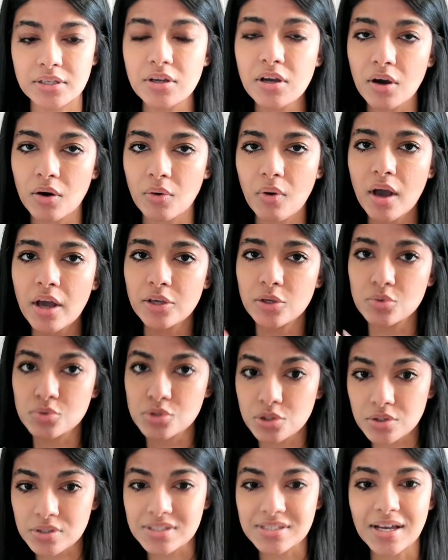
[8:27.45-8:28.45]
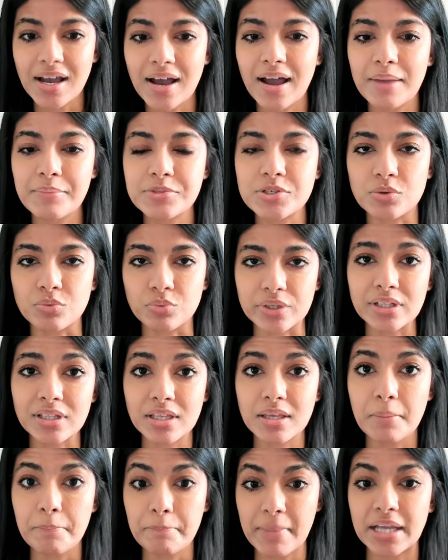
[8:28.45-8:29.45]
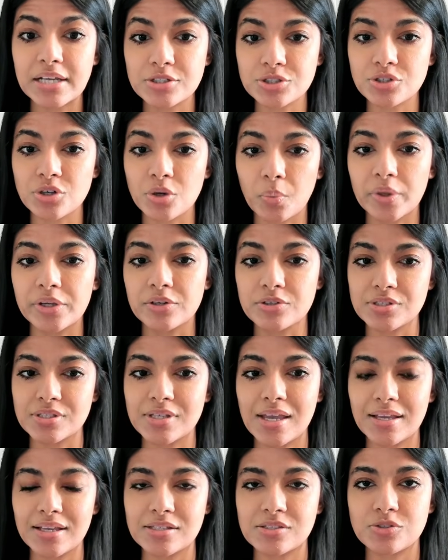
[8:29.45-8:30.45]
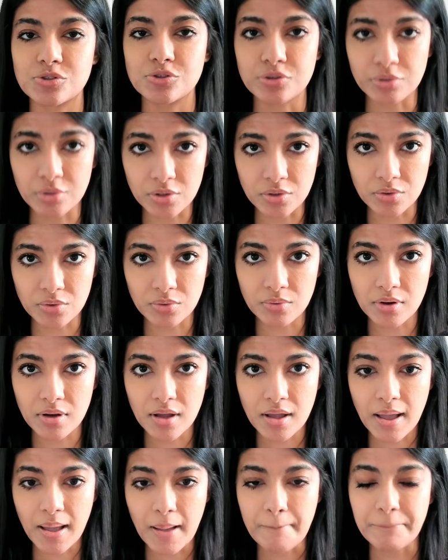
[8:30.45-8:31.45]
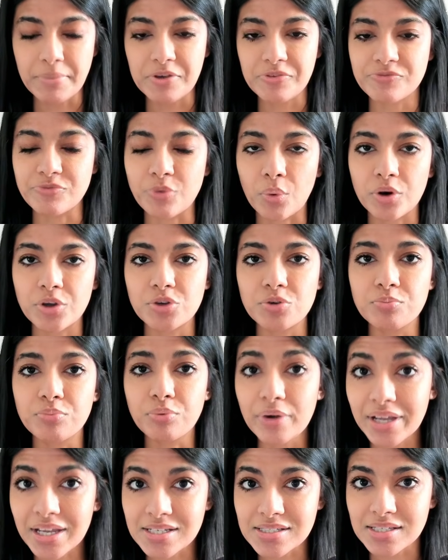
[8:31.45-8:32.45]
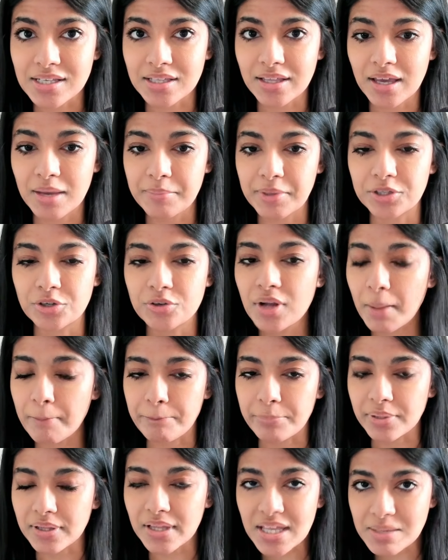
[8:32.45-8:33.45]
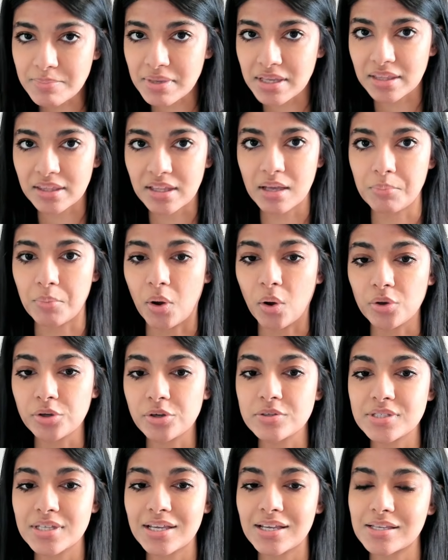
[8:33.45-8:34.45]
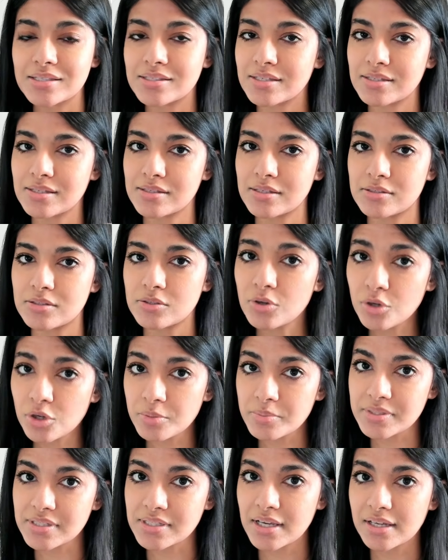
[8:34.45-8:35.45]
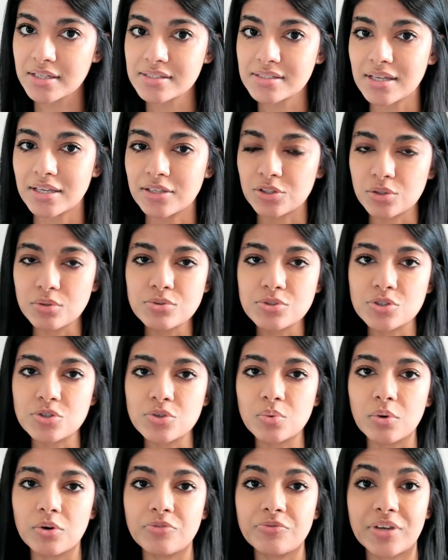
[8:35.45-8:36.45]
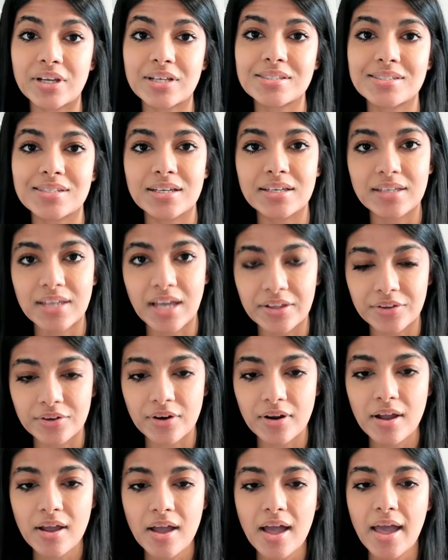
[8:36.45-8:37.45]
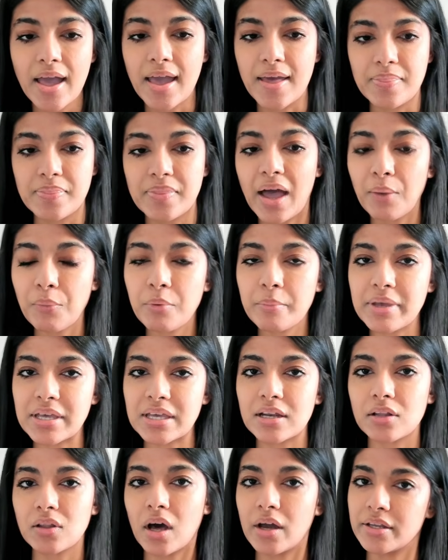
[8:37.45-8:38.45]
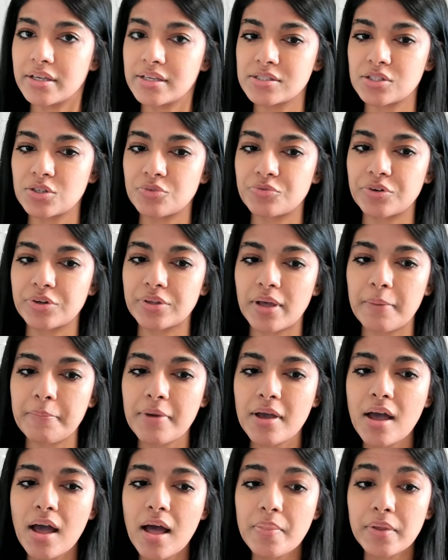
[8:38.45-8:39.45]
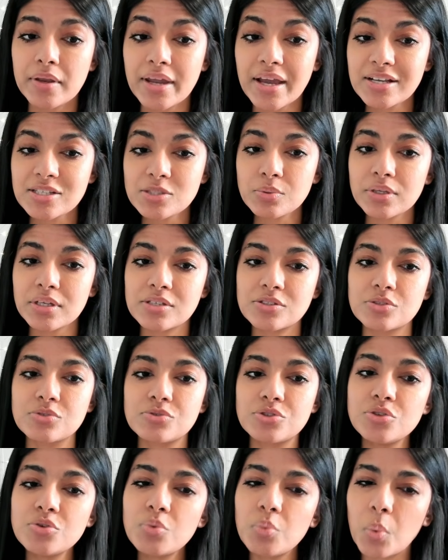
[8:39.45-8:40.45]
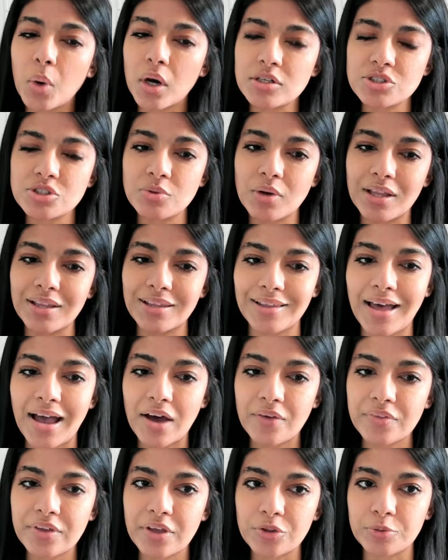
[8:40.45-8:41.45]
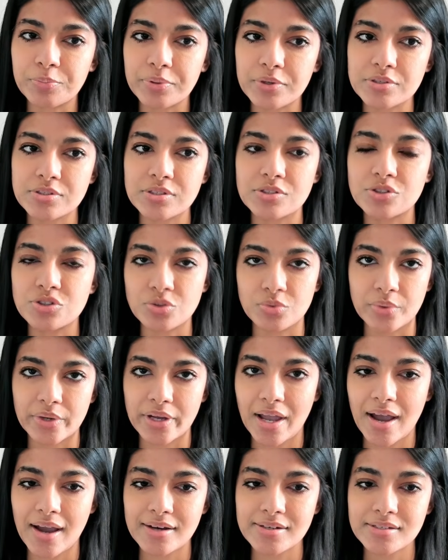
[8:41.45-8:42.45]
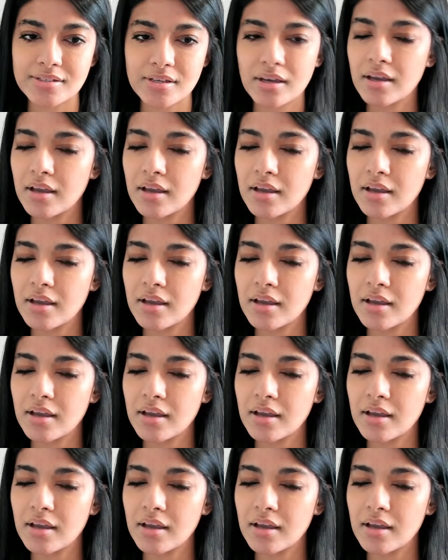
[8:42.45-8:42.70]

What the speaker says: No, you took time to really make sure what you're saying is true before you bring it to them. And you're not blaming them. All you're saying is this is a circumstance that you two will fix together. And that will make it a lot easier for them. The next one is you do want to allow the other person to react.